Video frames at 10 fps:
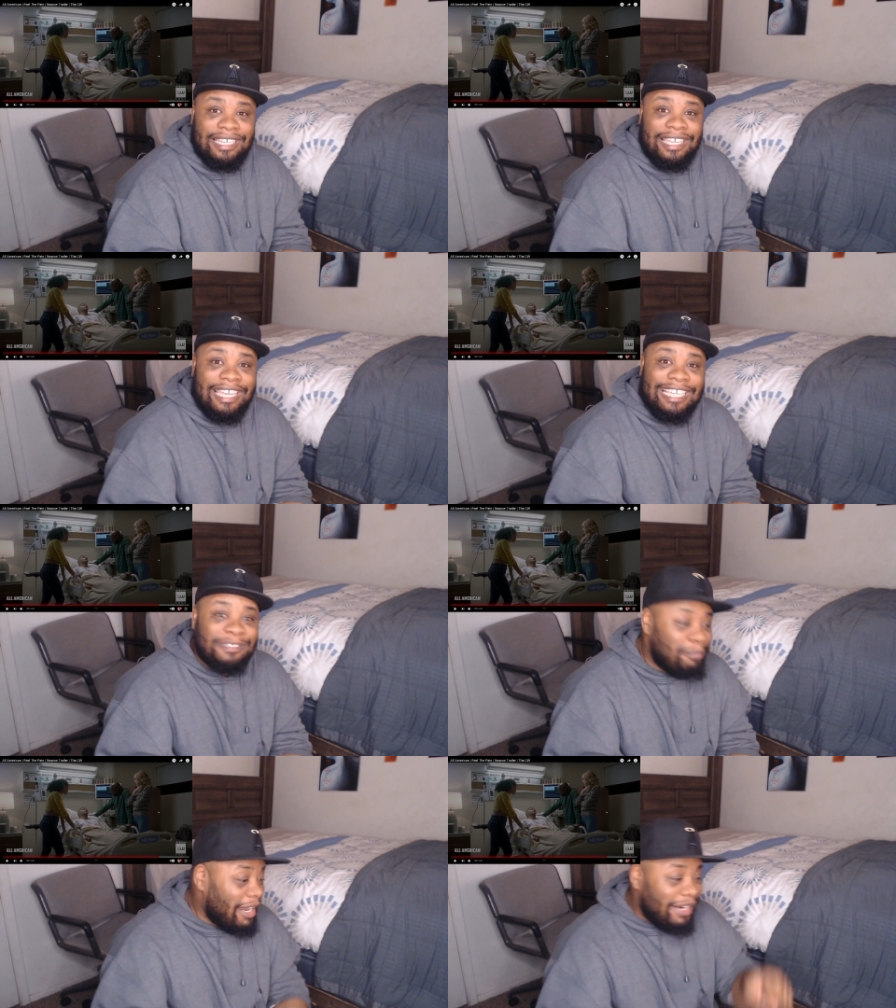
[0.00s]
He's
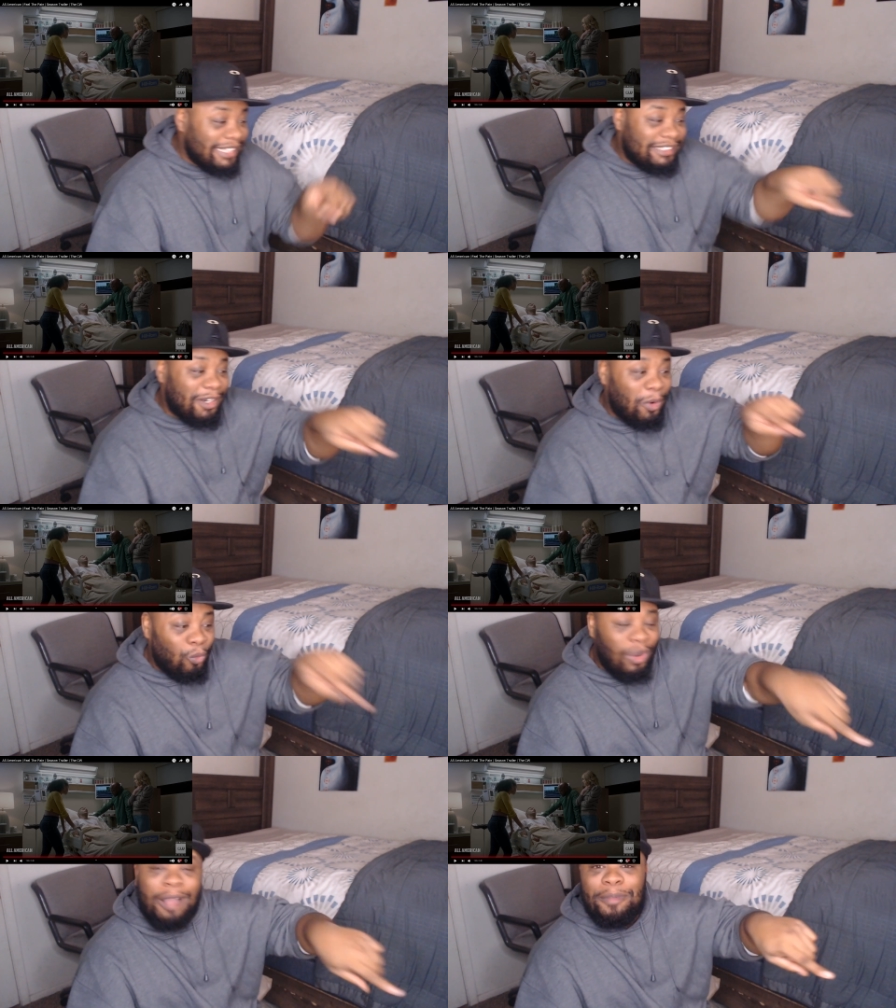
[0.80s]
married to the
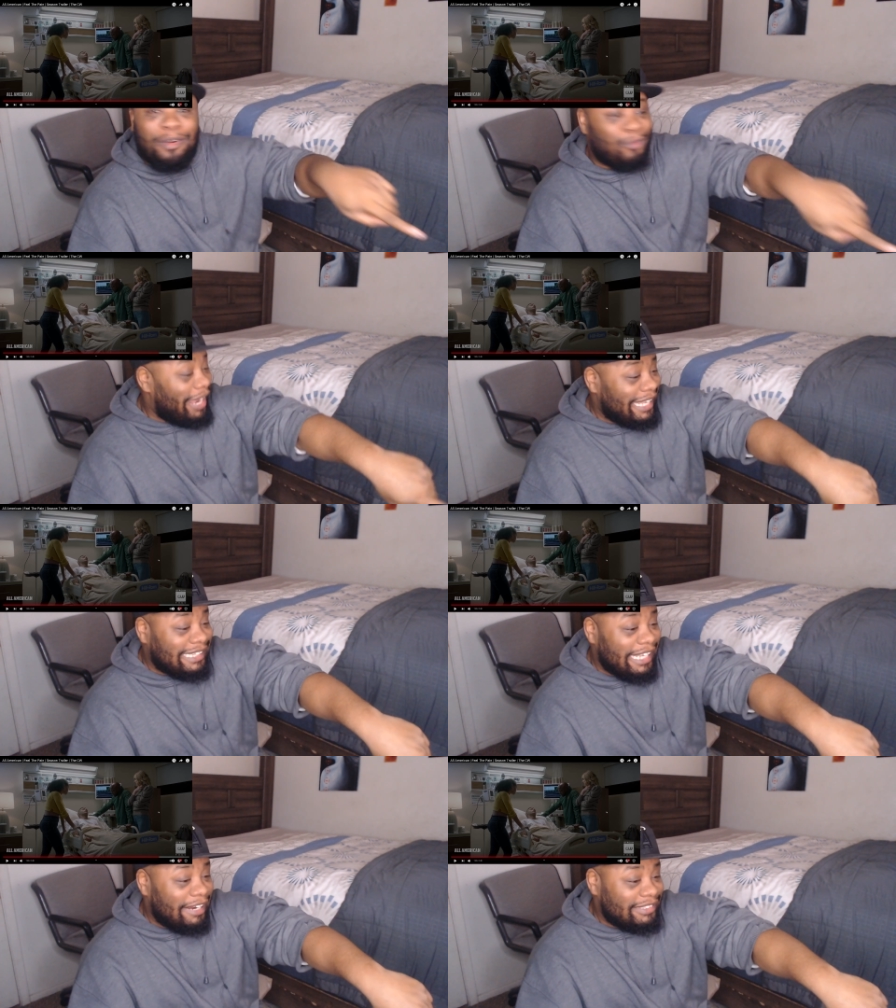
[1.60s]
woman right
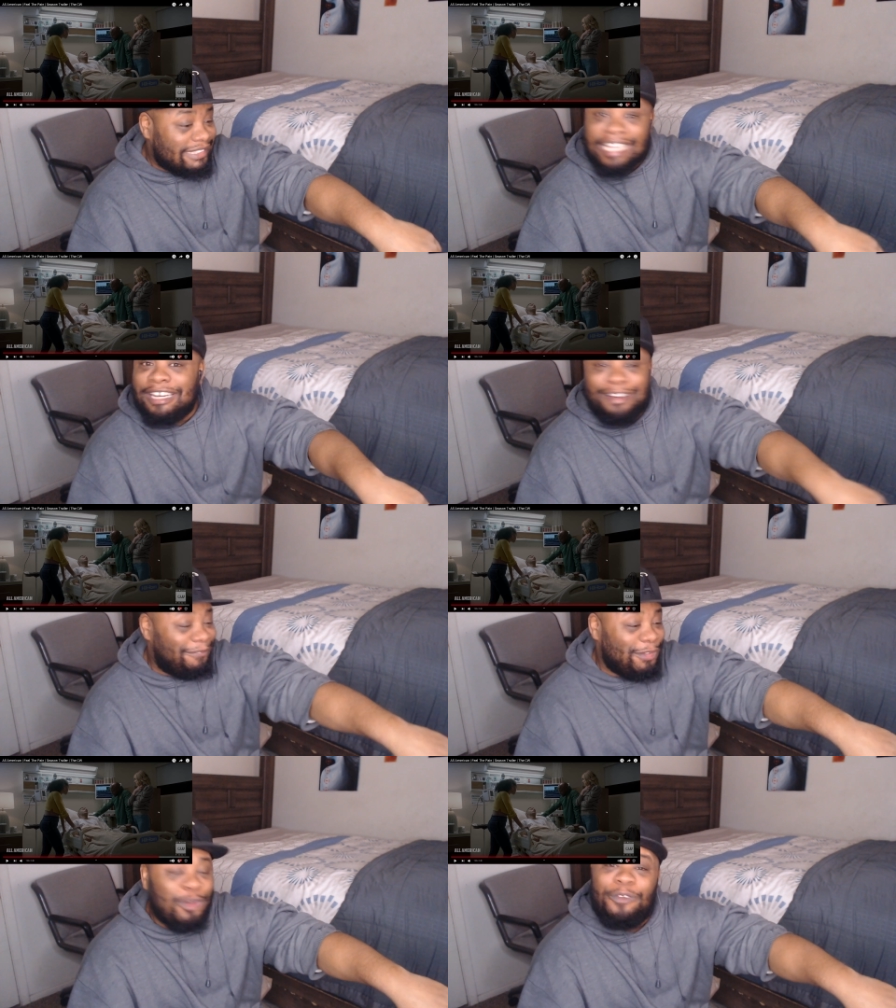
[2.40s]
there standing a
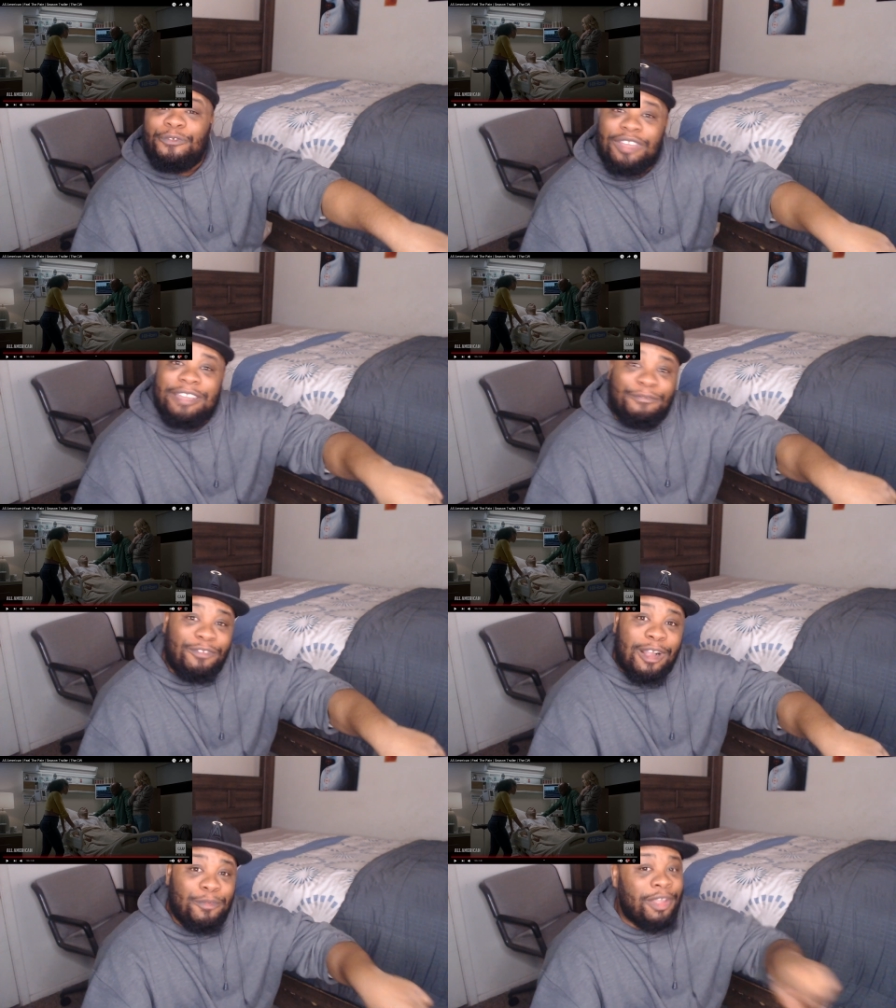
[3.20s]
few feet
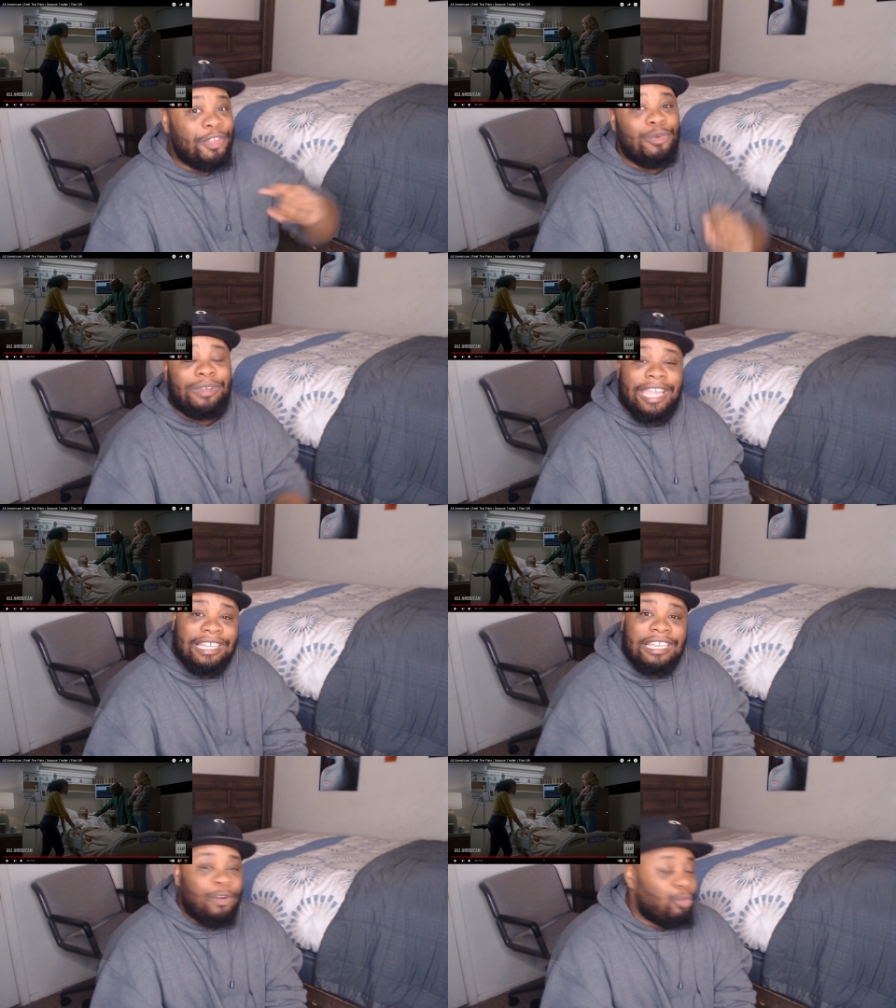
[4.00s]
from you, and you can't
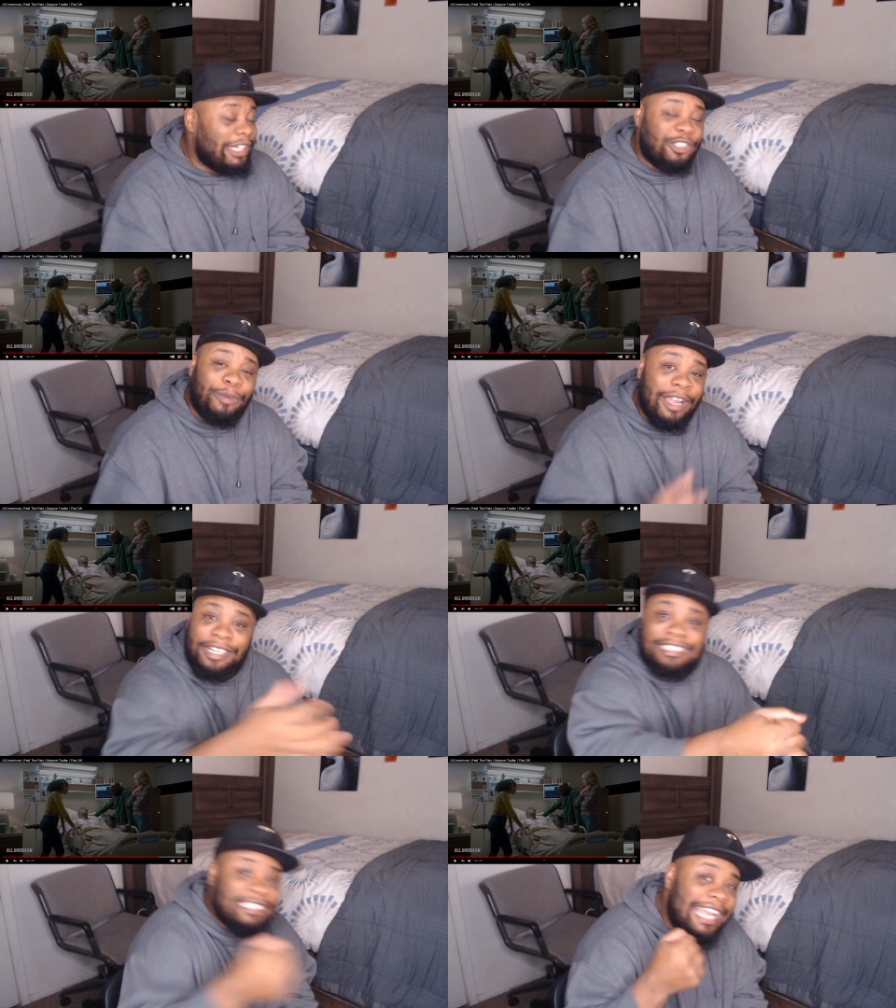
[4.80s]
reach around and
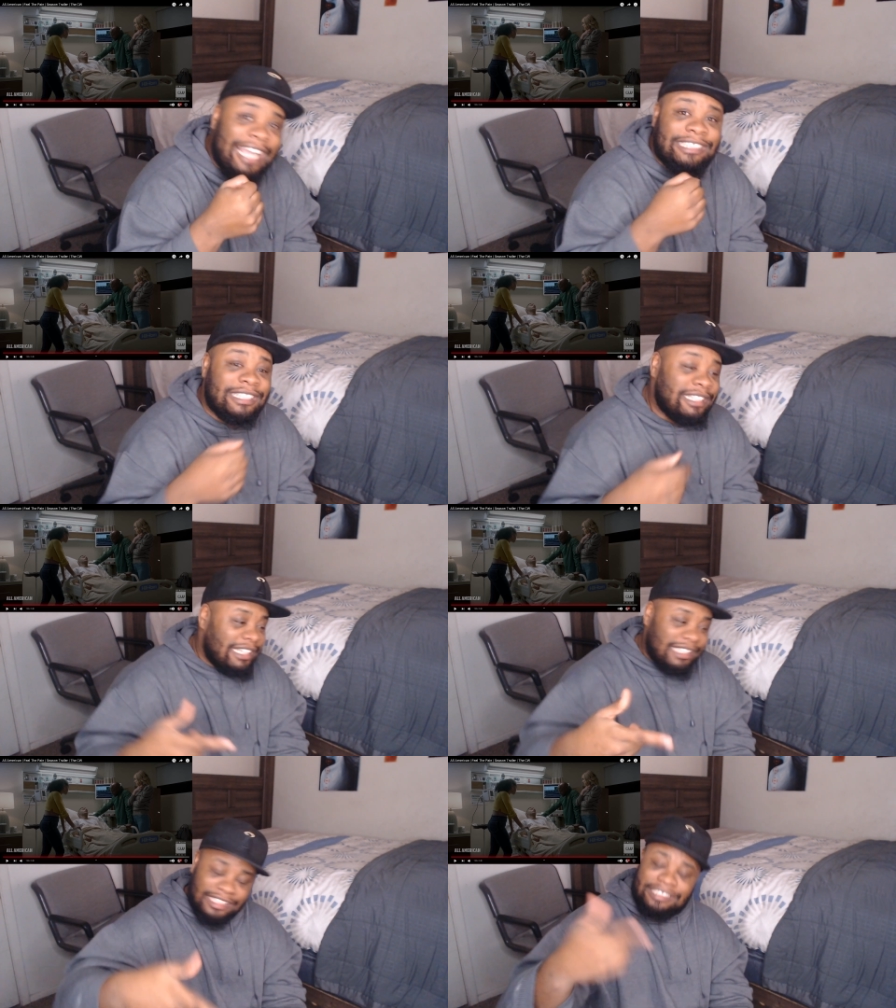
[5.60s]
snatch her
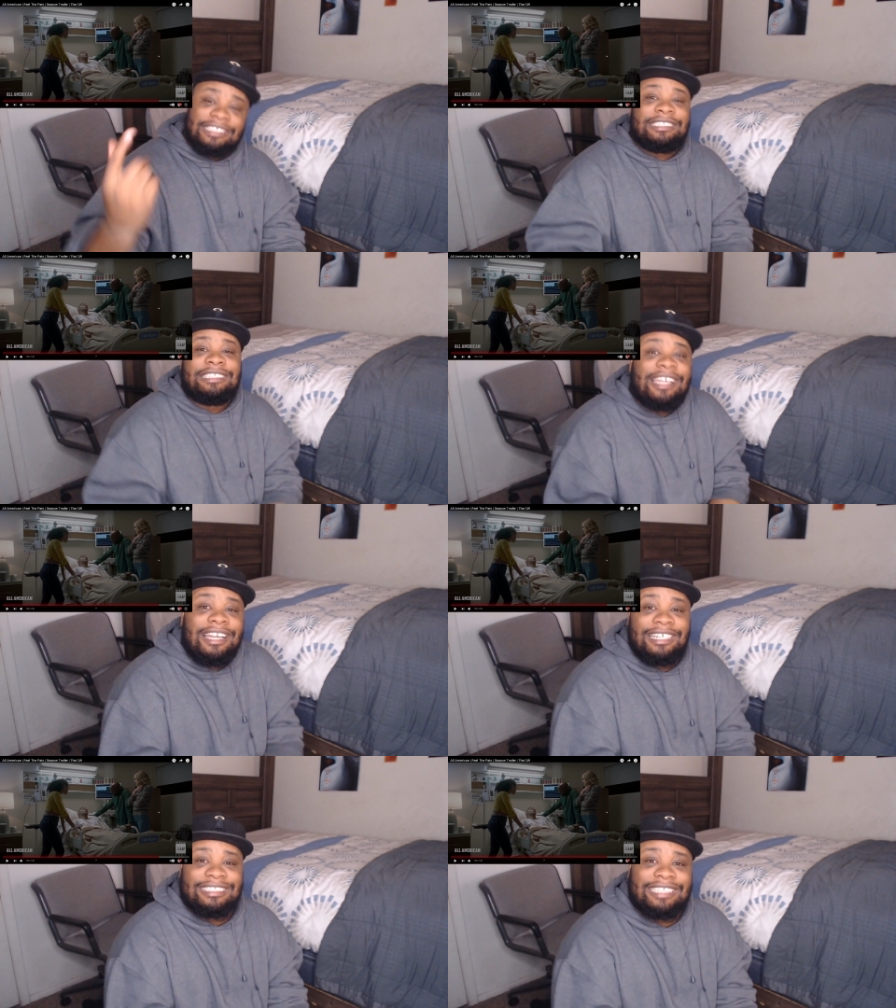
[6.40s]
because your son
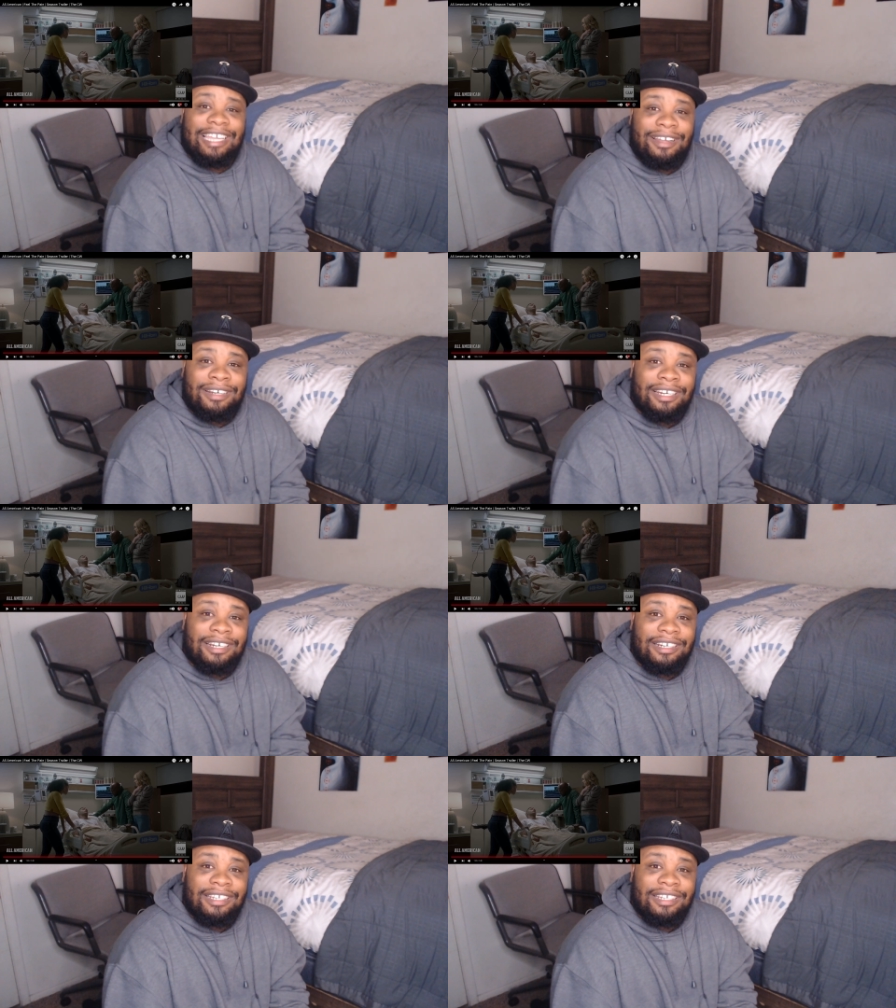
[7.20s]
is down there.